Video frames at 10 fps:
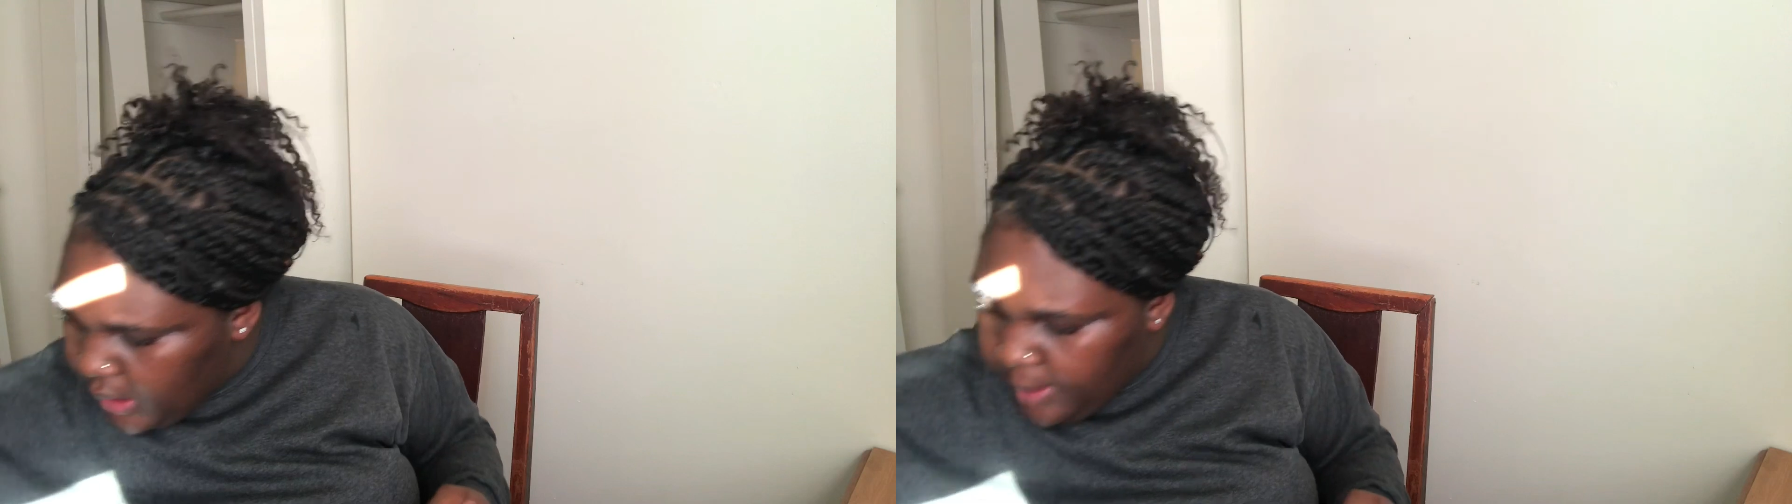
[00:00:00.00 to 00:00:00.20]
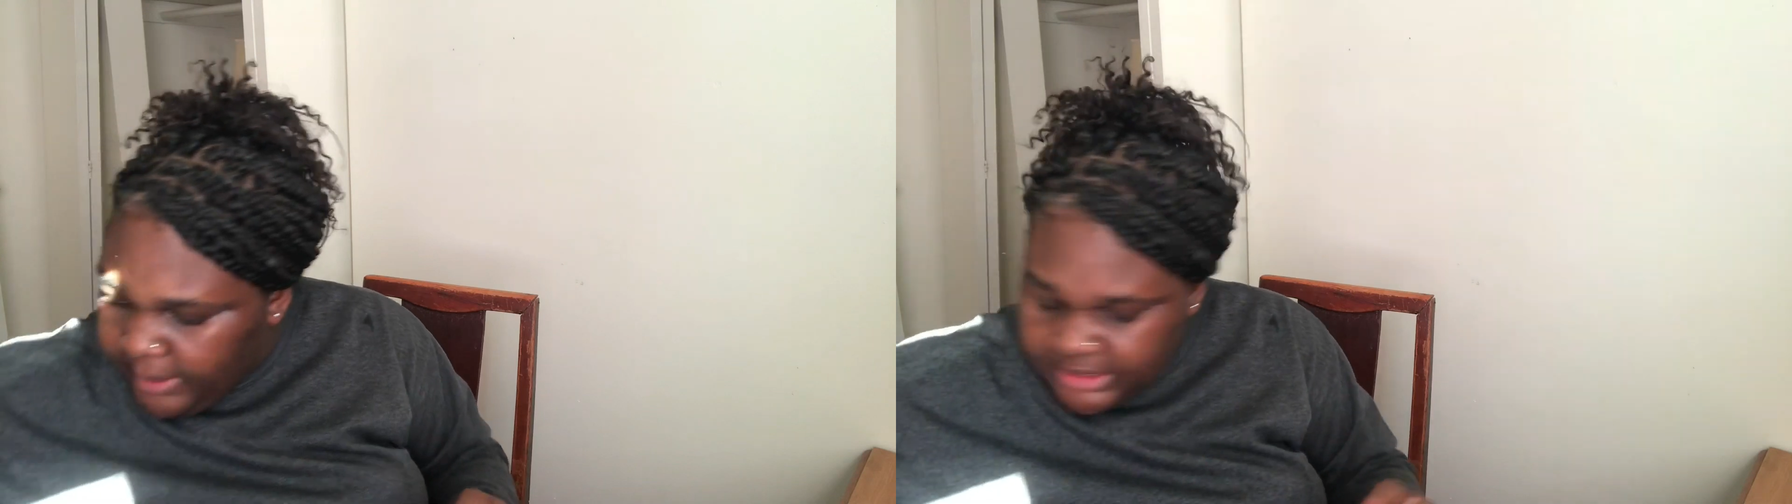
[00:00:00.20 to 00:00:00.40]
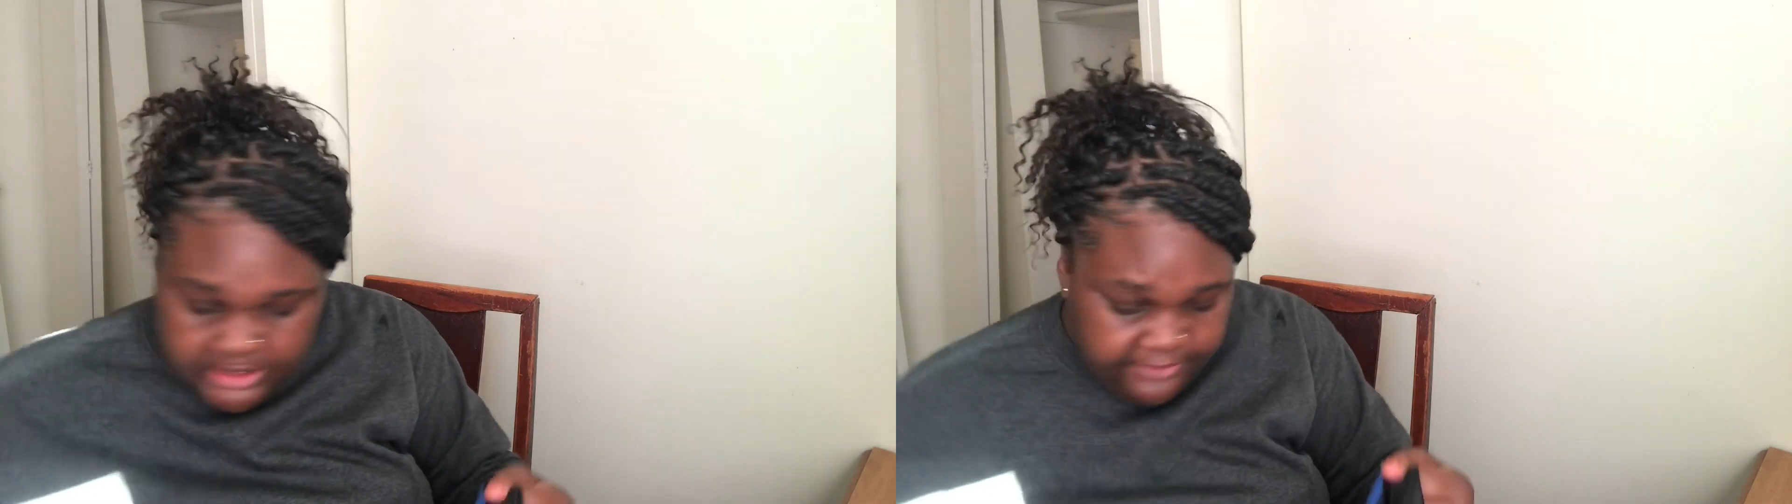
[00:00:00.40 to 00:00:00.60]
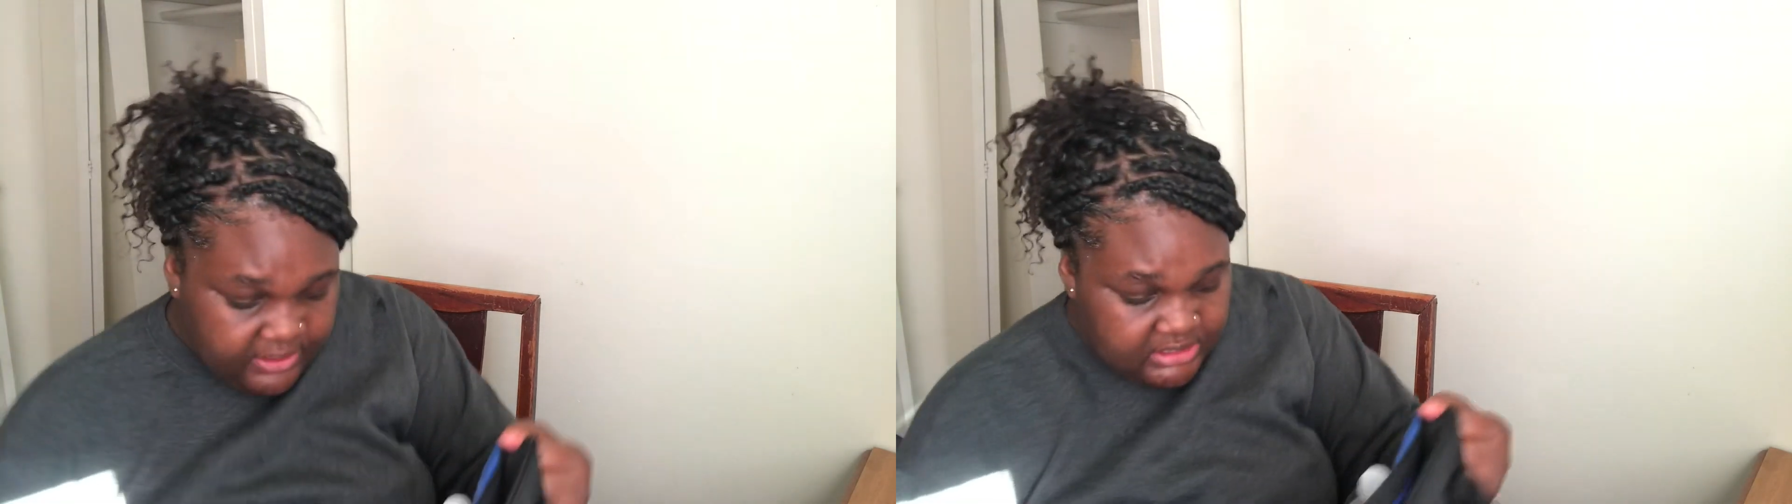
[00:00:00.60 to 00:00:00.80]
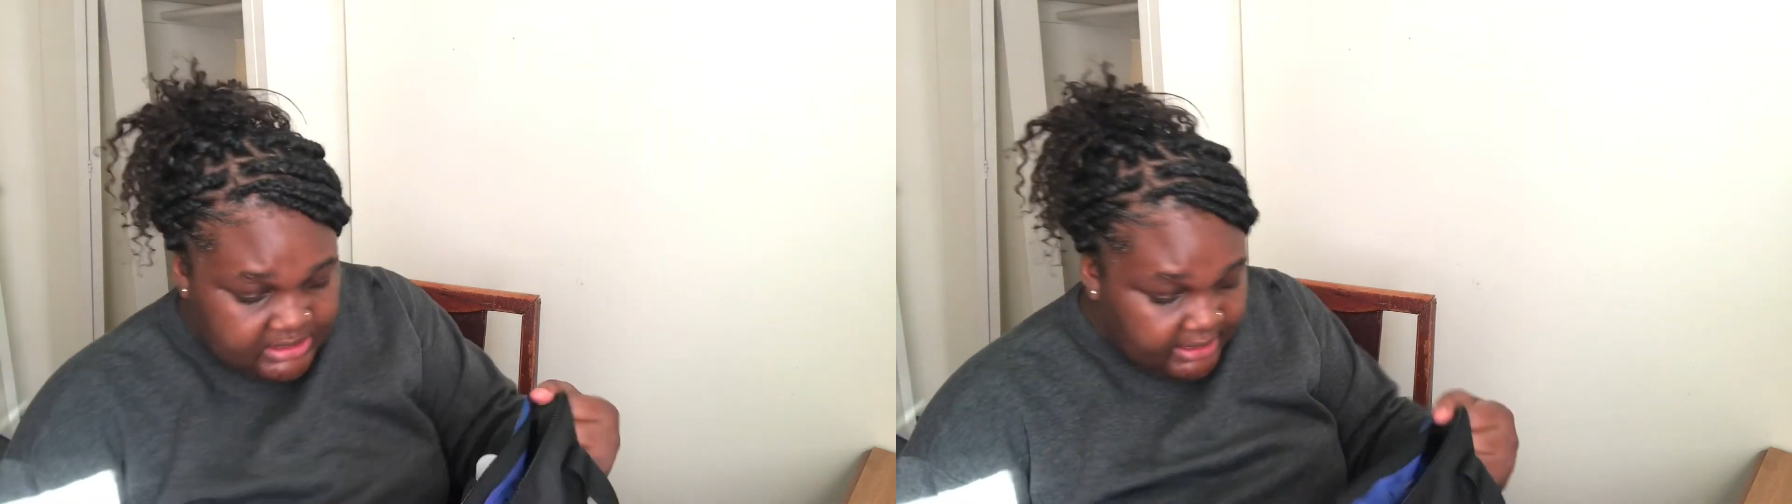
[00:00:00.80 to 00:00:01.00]
I'm actually
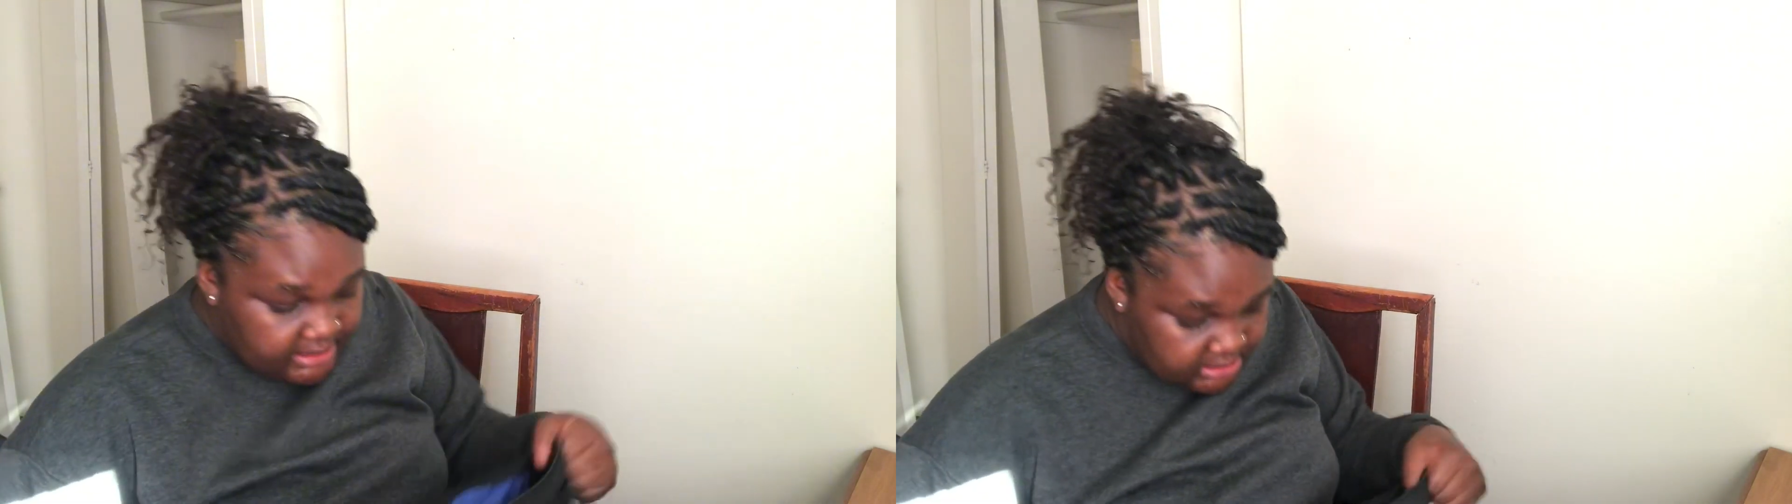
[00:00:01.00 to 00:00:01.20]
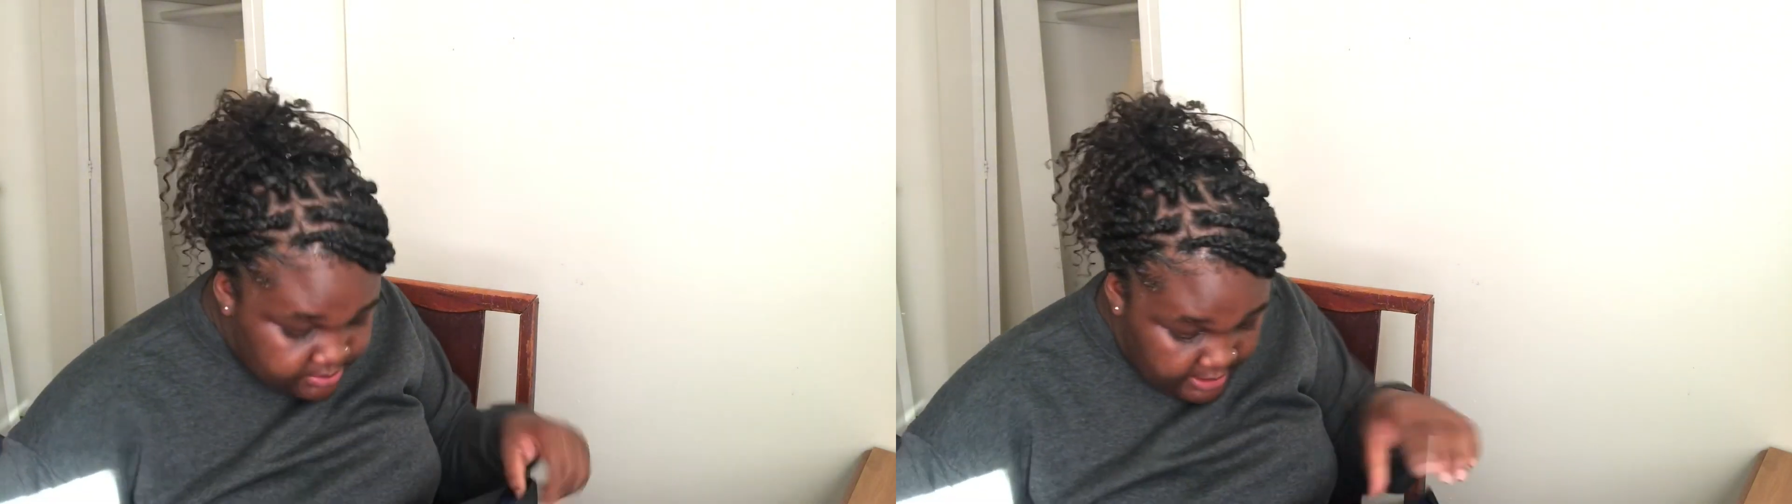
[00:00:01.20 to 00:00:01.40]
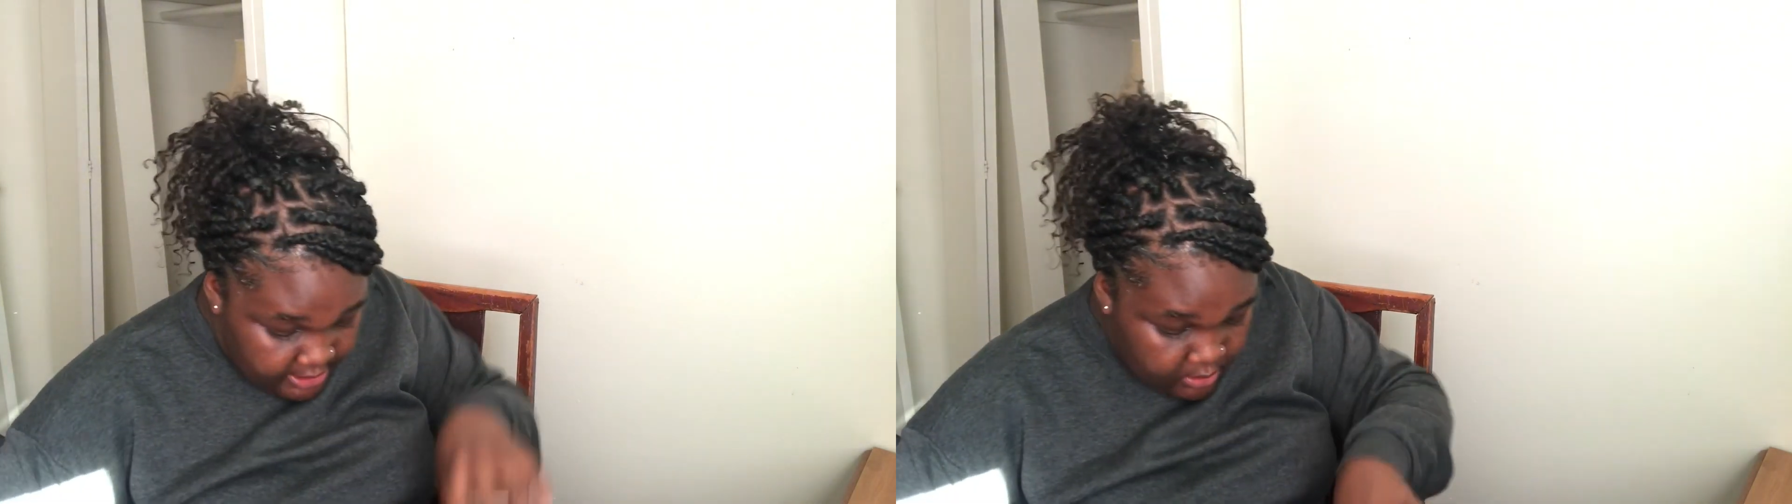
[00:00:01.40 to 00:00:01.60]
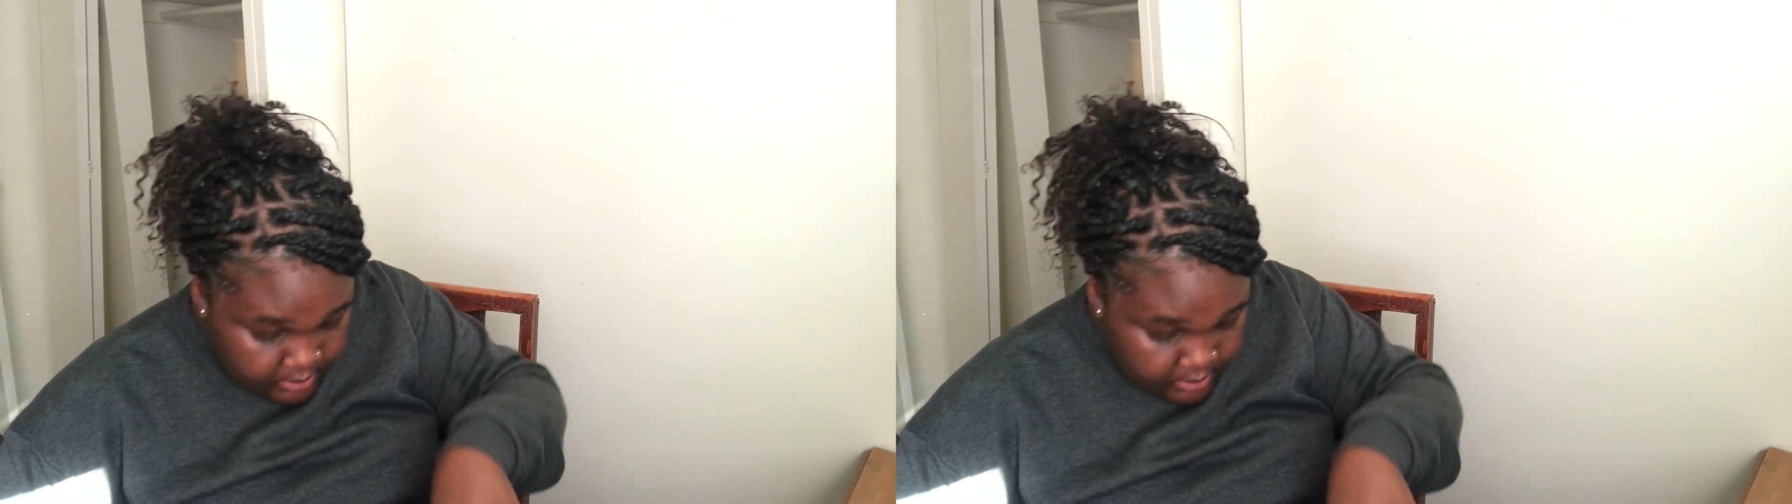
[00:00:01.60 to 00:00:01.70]
finna take this bag